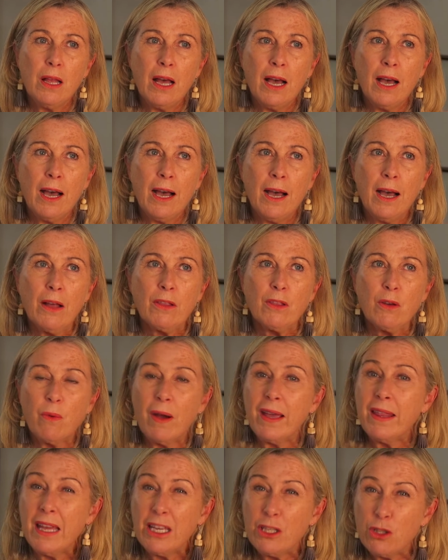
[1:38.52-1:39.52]
the
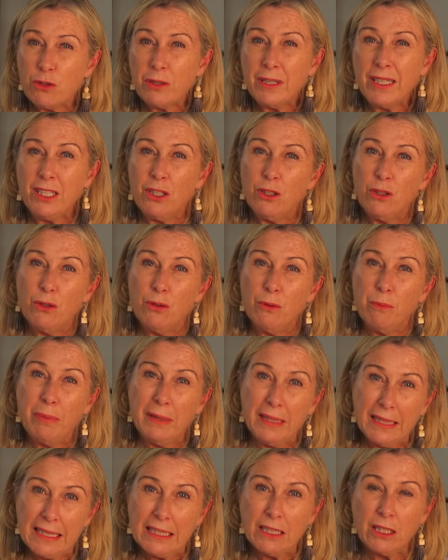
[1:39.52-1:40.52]
way they treat you,
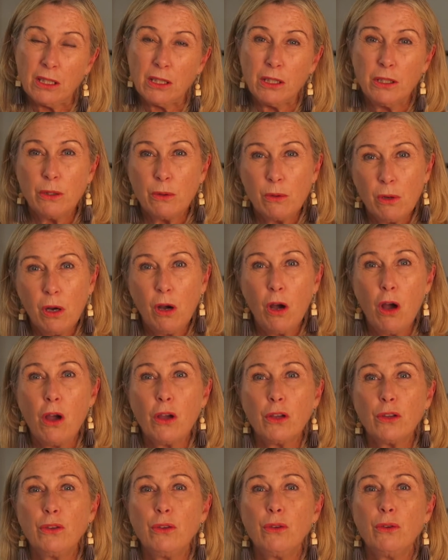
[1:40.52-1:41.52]
belittle you,
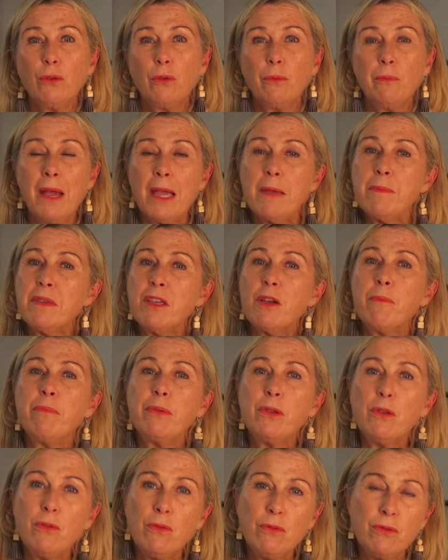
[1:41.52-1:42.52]
hurt you, maybe
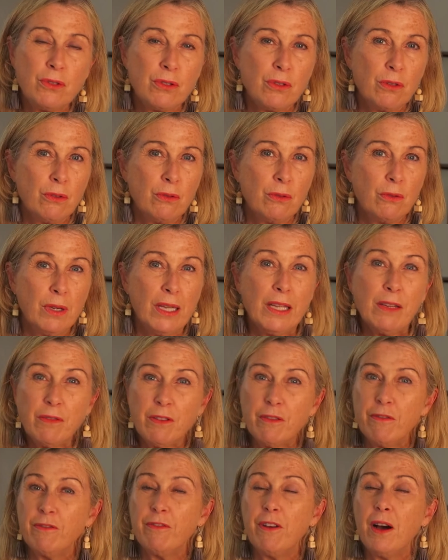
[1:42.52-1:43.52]
abuse you,
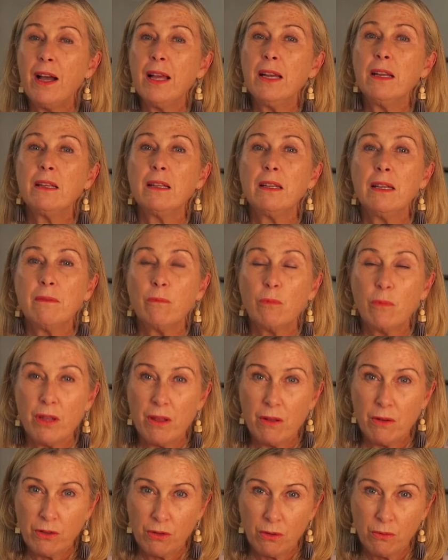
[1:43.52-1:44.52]
even
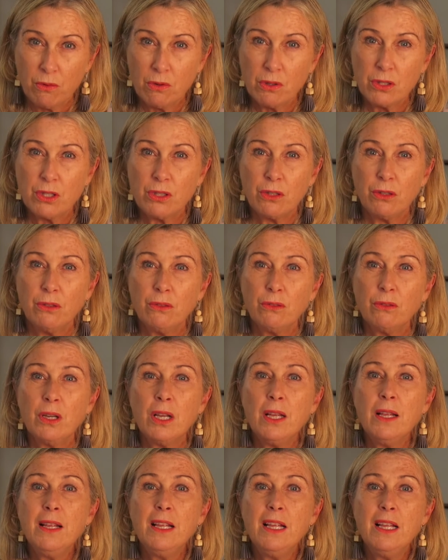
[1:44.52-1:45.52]
violent towards you,
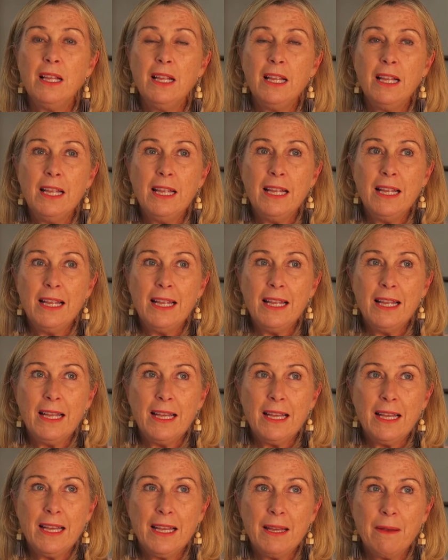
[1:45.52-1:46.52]

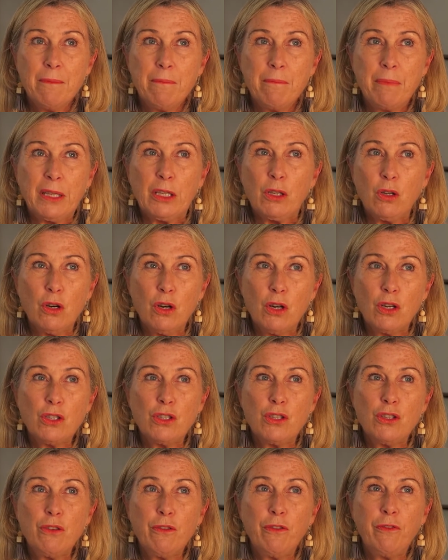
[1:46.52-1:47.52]

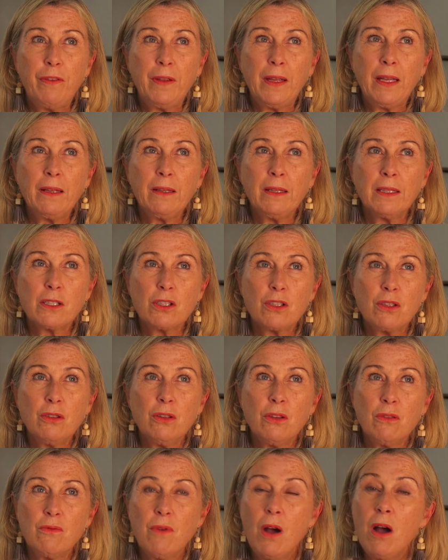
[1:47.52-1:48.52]
because you feel it's
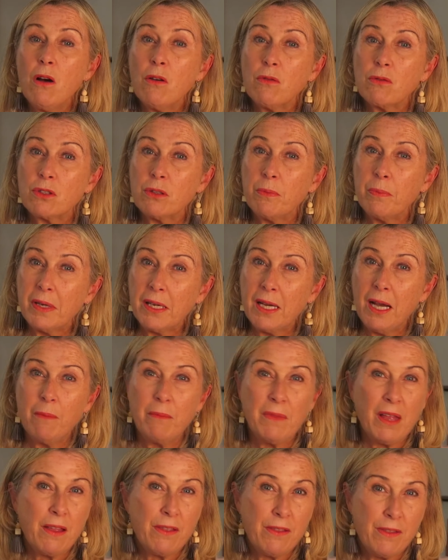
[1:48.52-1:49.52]
your role to become
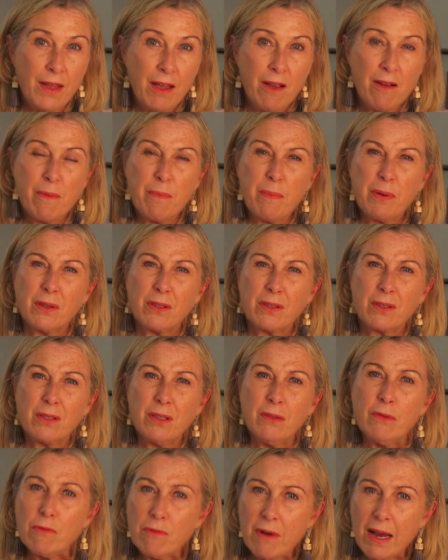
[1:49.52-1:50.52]
their therapist
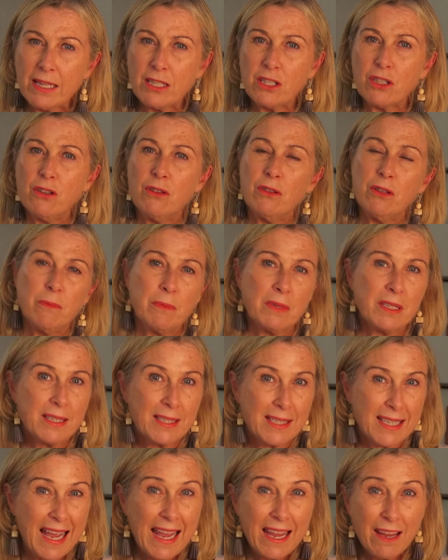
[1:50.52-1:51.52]
and rescue them and
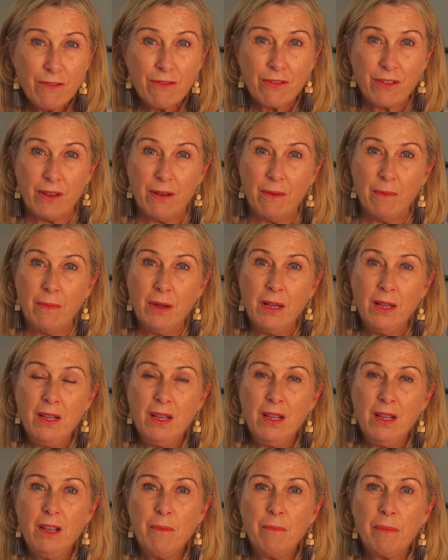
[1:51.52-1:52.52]
save them,
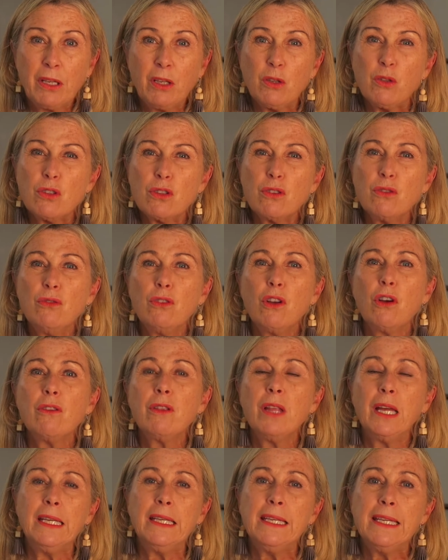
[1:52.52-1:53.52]
because you know
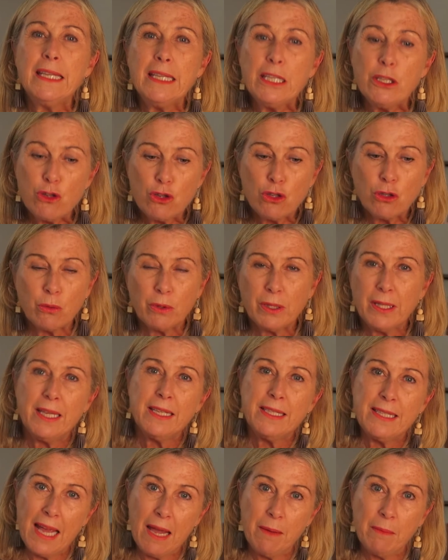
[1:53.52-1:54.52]
they need you and they're
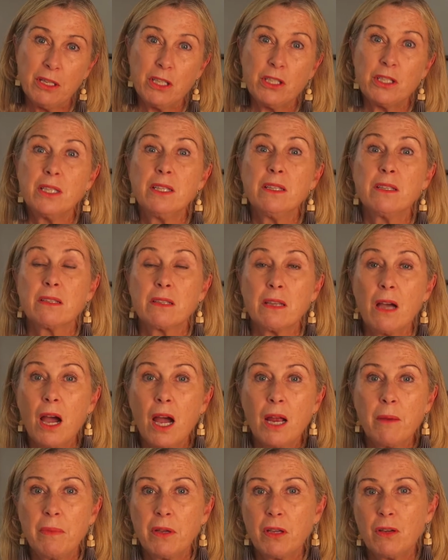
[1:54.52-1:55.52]
damaged
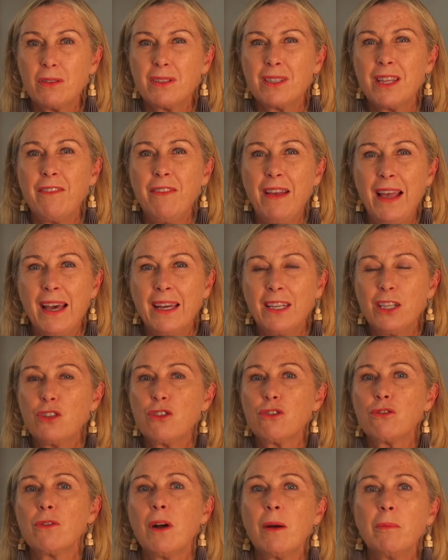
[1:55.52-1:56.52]
inside because they've had a
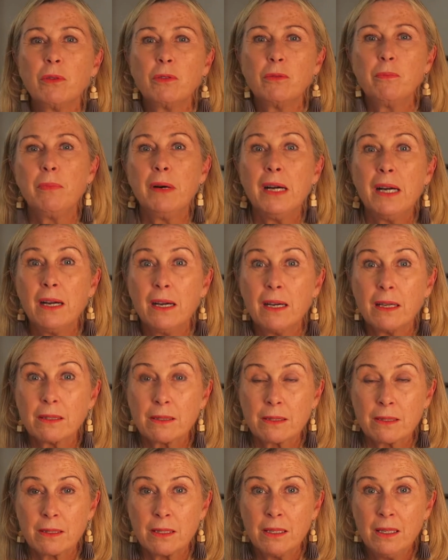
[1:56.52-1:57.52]
troubled
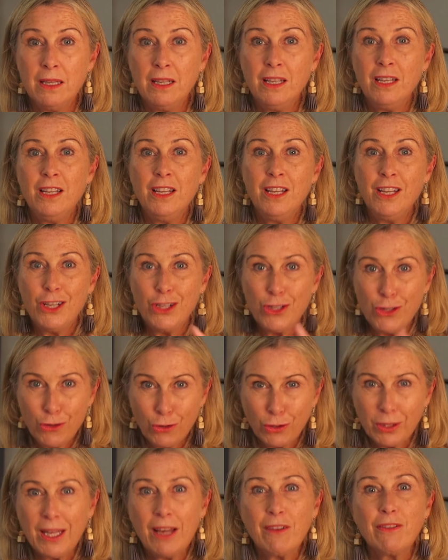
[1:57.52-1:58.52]
past.
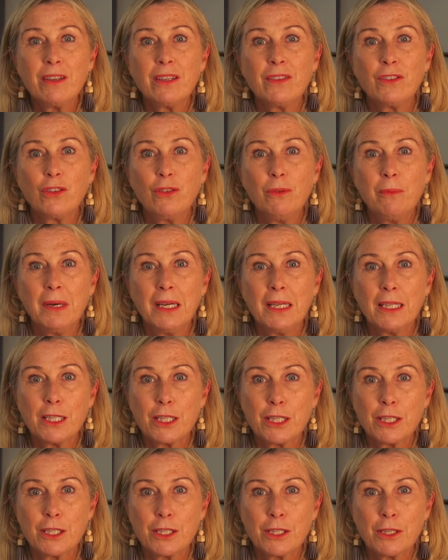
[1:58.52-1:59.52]
You're loving too
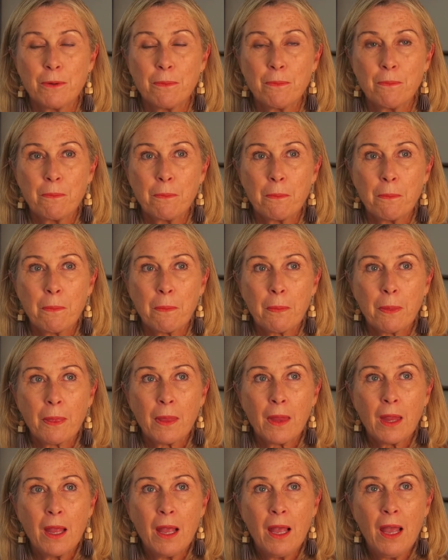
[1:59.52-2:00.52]
much.
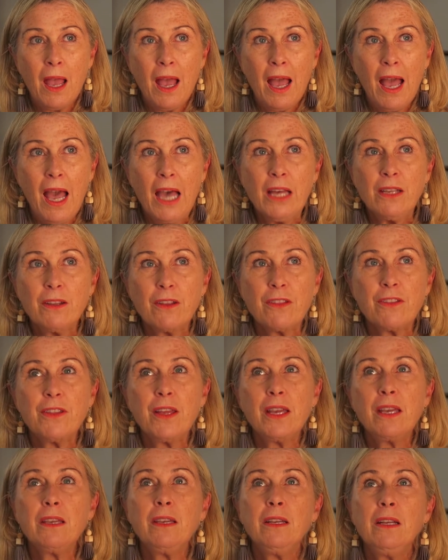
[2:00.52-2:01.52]
And the
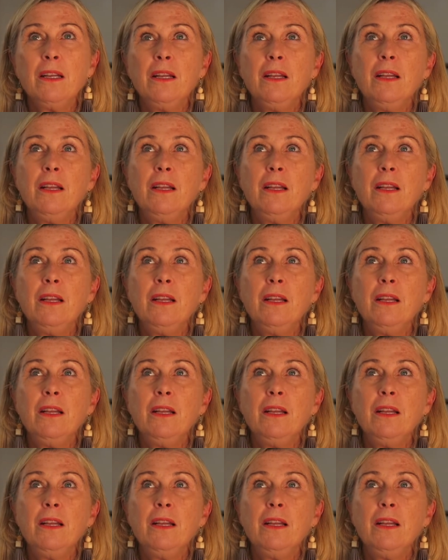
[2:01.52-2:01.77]
thing